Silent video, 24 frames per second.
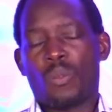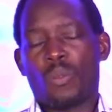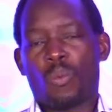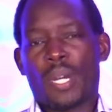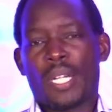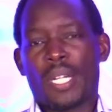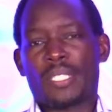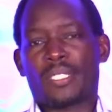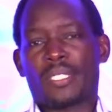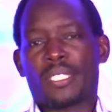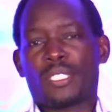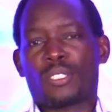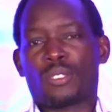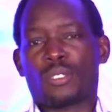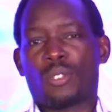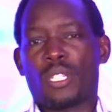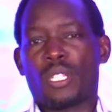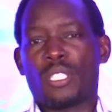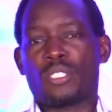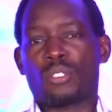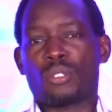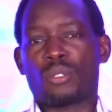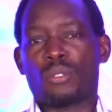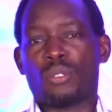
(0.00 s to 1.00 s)
When she's
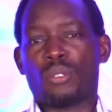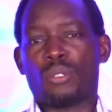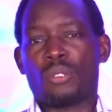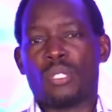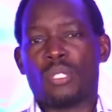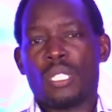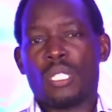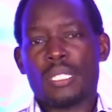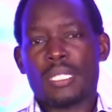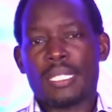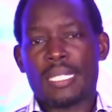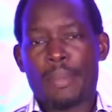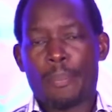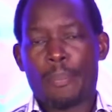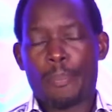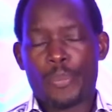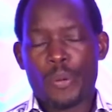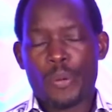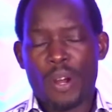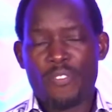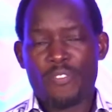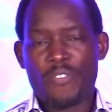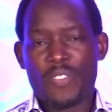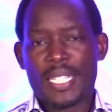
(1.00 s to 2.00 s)
going to the
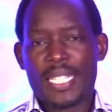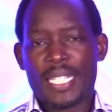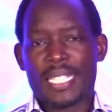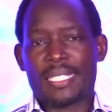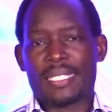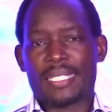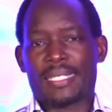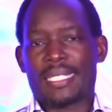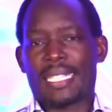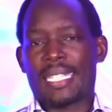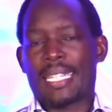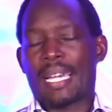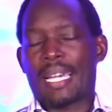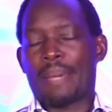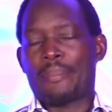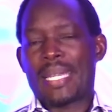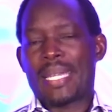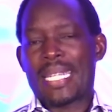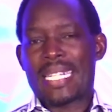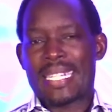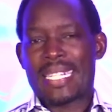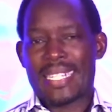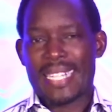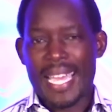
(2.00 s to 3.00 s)
prophet and saying,
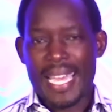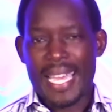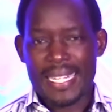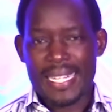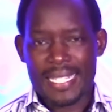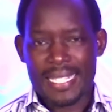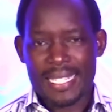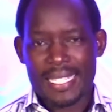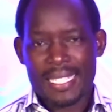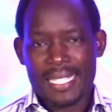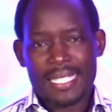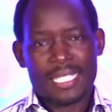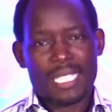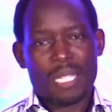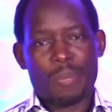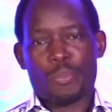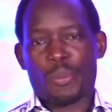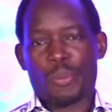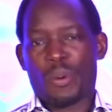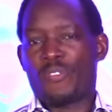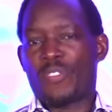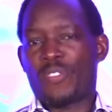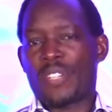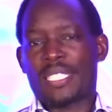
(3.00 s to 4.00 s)
I'm in debt, the
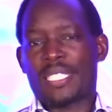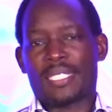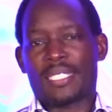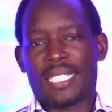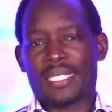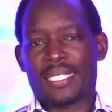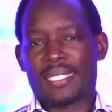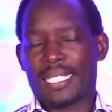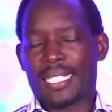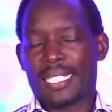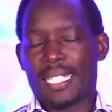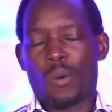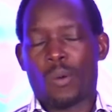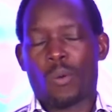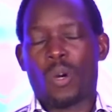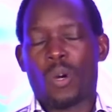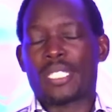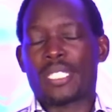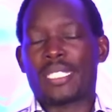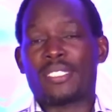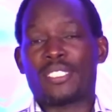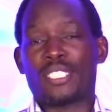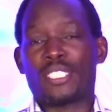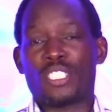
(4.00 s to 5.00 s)
prophet is asking her,
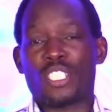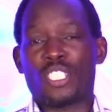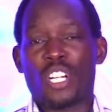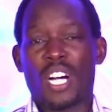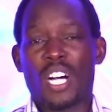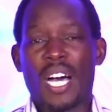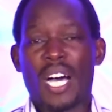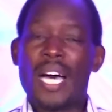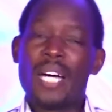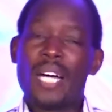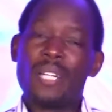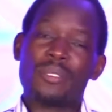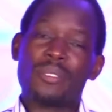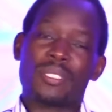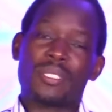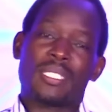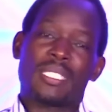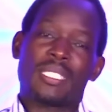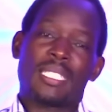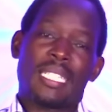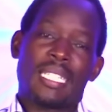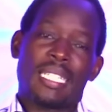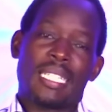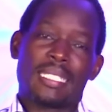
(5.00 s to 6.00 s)
what is in your
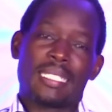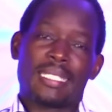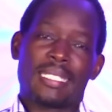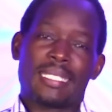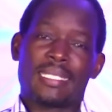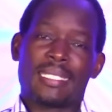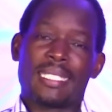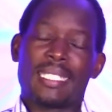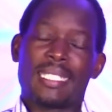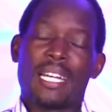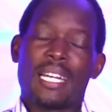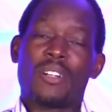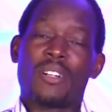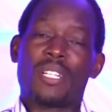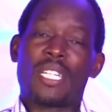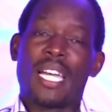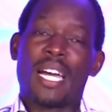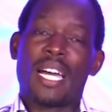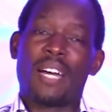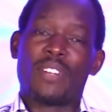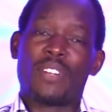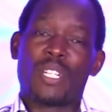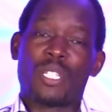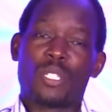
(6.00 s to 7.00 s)
house? And she said, I only
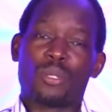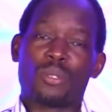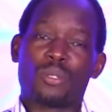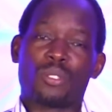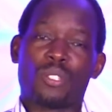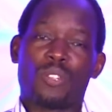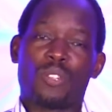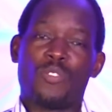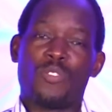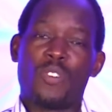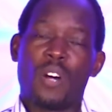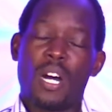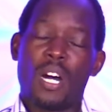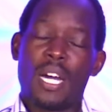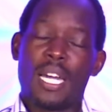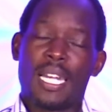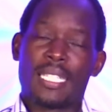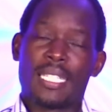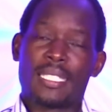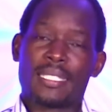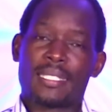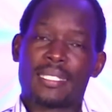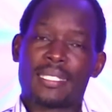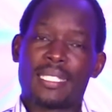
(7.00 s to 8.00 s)
have a cruse of
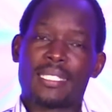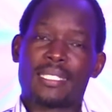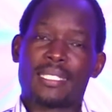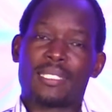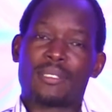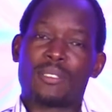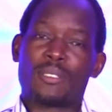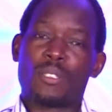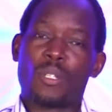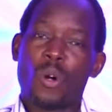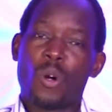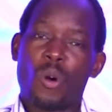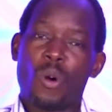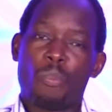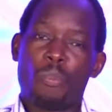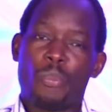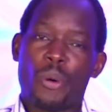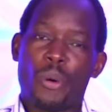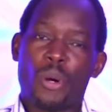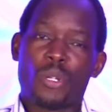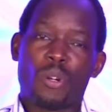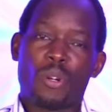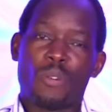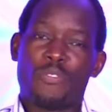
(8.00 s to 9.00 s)
oil. And he said, go,
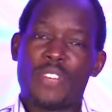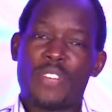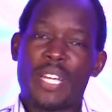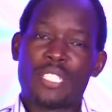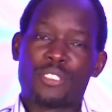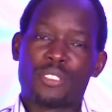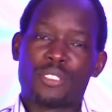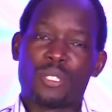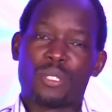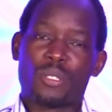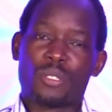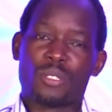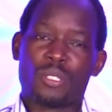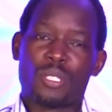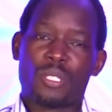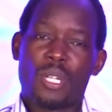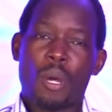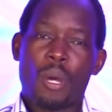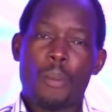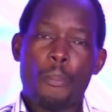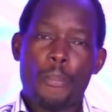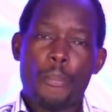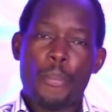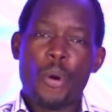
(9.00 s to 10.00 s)
borrow vessels,
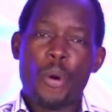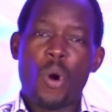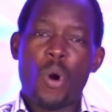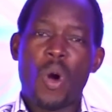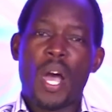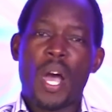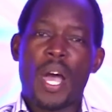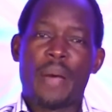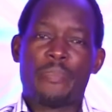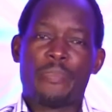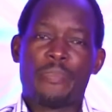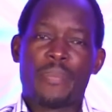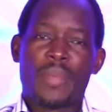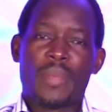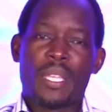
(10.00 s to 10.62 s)
pour.